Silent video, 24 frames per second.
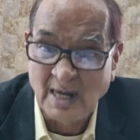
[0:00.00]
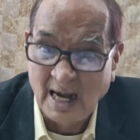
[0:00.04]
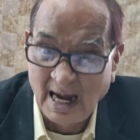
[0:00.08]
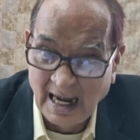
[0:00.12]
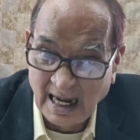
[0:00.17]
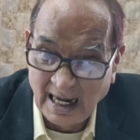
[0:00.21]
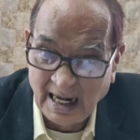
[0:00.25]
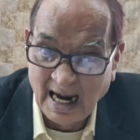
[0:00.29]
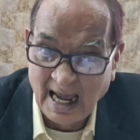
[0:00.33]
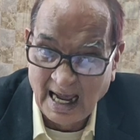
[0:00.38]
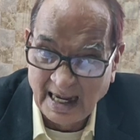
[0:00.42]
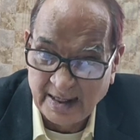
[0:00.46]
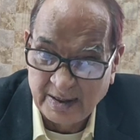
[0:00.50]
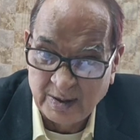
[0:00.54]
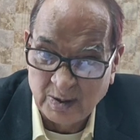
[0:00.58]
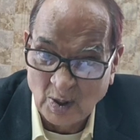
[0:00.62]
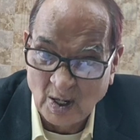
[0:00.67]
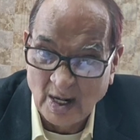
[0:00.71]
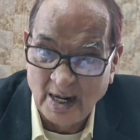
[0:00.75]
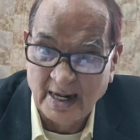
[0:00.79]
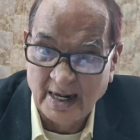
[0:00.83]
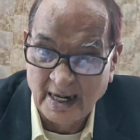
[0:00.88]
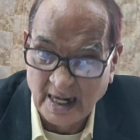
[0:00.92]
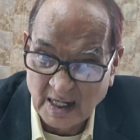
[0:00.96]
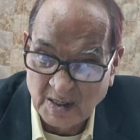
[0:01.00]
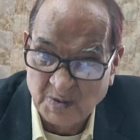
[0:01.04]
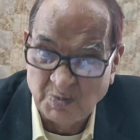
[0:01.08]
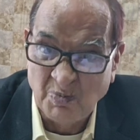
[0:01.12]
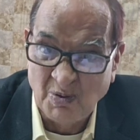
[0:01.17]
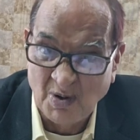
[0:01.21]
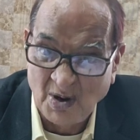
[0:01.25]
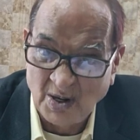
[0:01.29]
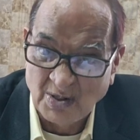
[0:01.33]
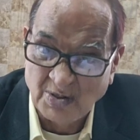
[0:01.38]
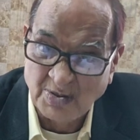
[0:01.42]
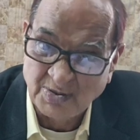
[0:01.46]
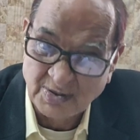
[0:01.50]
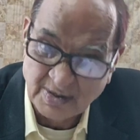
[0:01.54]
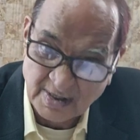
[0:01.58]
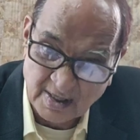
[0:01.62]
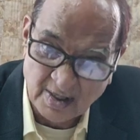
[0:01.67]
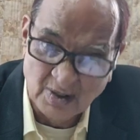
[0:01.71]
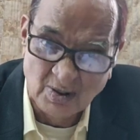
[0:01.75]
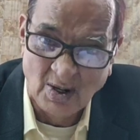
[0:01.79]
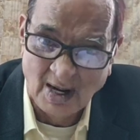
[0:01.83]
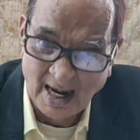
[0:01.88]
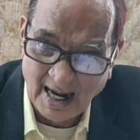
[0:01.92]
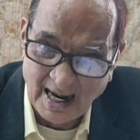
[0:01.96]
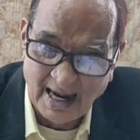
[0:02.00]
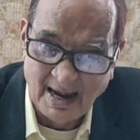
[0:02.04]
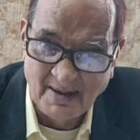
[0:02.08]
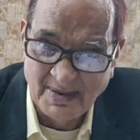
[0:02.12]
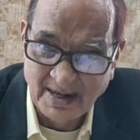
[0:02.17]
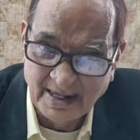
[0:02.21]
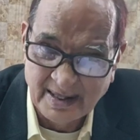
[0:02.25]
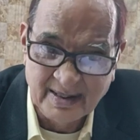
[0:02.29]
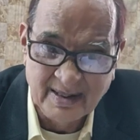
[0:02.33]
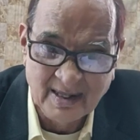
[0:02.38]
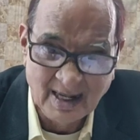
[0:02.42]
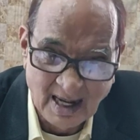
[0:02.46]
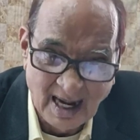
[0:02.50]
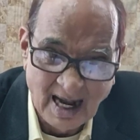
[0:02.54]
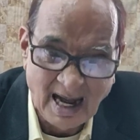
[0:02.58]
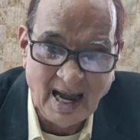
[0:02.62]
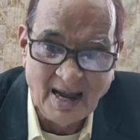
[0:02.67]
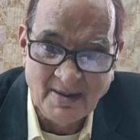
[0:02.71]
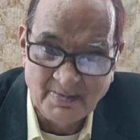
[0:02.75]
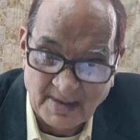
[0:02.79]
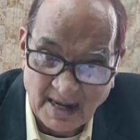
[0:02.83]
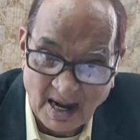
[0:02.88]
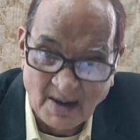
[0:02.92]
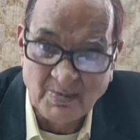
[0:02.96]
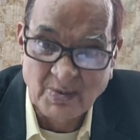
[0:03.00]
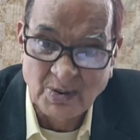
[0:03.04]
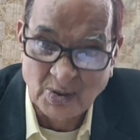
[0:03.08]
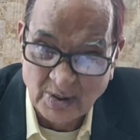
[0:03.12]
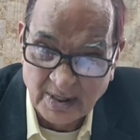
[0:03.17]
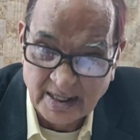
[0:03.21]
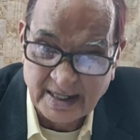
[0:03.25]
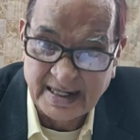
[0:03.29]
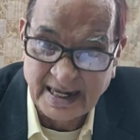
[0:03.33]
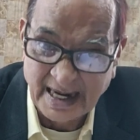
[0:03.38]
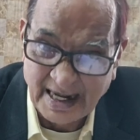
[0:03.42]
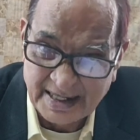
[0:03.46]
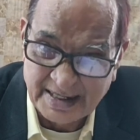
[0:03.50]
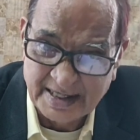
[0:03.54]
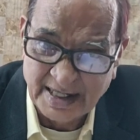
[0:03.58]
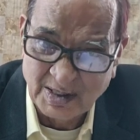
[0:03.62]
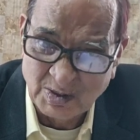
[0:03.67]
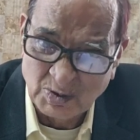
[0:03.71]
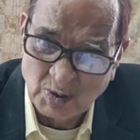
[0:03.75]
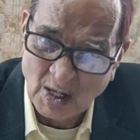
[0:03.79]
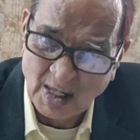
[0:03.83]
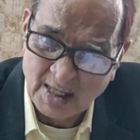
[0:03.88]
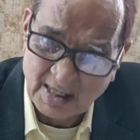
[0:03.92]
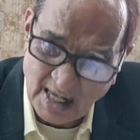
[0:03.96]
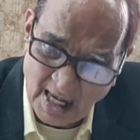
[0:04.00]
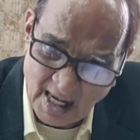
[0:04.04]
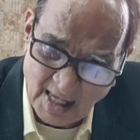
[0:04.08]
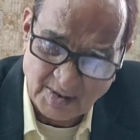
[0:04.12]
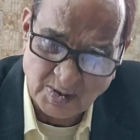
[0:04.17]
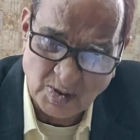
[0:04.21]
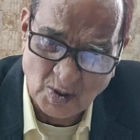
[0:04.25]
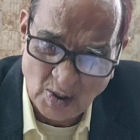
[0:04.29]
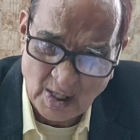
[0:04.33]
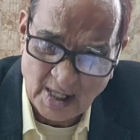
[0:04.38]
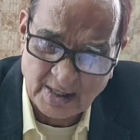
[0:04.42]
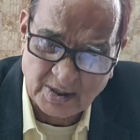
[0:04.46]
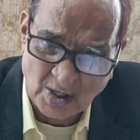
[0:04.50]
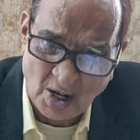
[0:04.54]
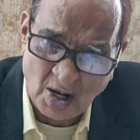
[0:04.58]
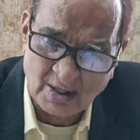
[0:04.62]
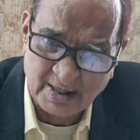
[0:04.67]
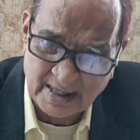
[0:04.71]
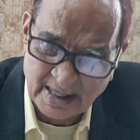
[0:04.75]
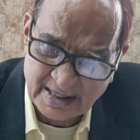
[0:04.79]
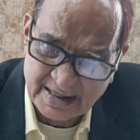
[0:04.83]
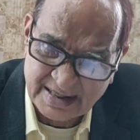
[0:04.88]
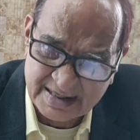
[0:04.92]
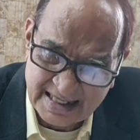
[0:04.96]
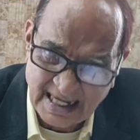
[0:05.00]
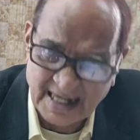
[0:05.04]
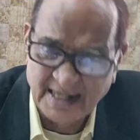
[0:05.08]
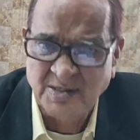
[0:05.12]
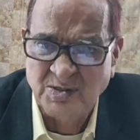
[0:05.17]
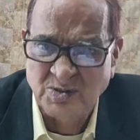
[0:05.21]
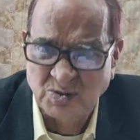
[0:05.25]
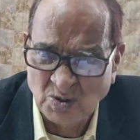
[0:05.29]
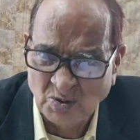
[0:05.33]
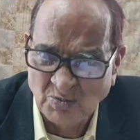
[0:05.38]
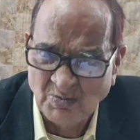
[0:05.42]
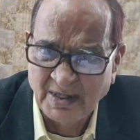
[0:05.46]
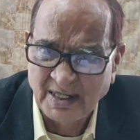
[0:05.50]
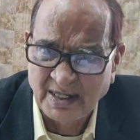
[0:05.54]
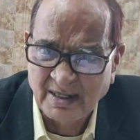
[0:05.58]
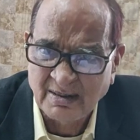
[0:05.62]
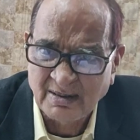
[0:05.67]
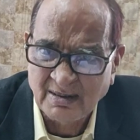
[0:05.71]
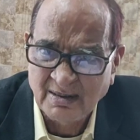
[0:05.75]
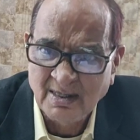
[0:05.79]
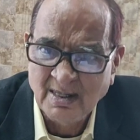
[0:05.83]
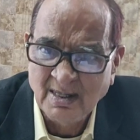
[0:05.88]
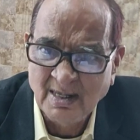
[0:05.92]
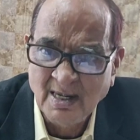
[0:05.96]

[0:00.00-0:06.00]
I like your response. You know, I, I mean, I'm communicating to a class, you are talking sense to me.